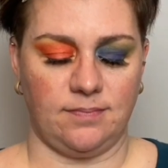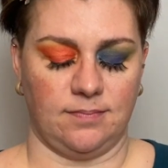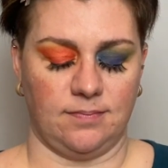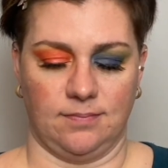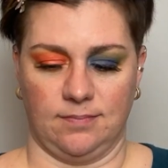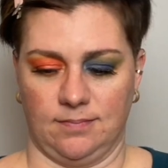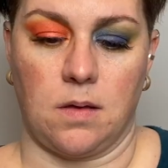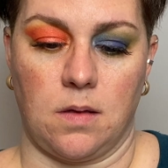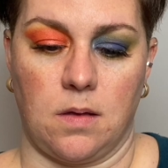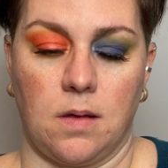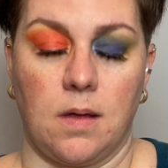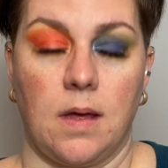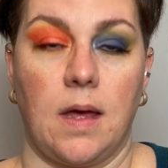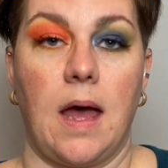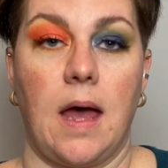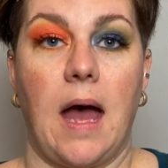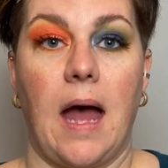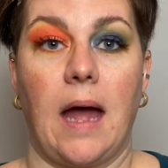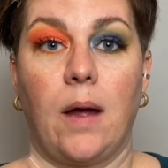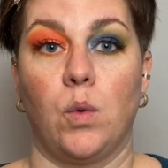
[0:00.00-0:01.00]
the
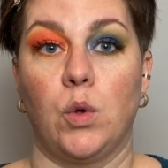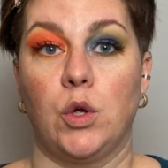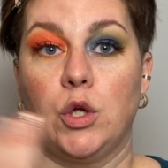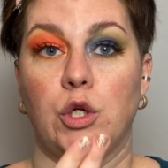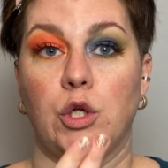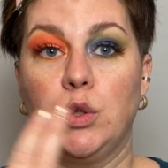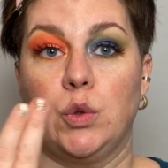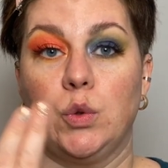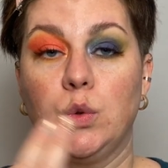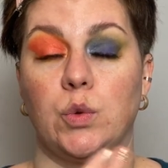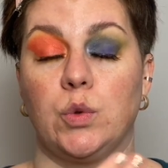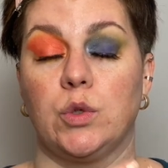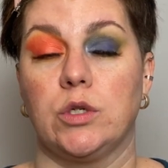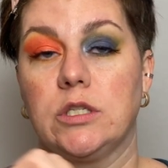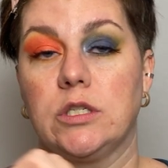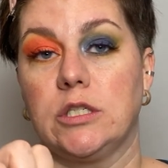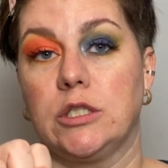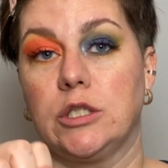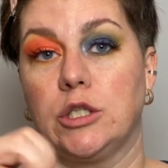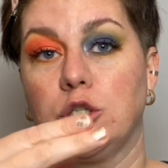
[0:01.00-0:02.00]
primer that I used will
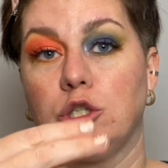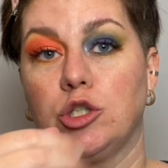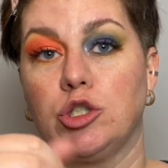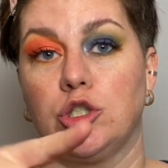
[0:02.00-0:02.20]
help.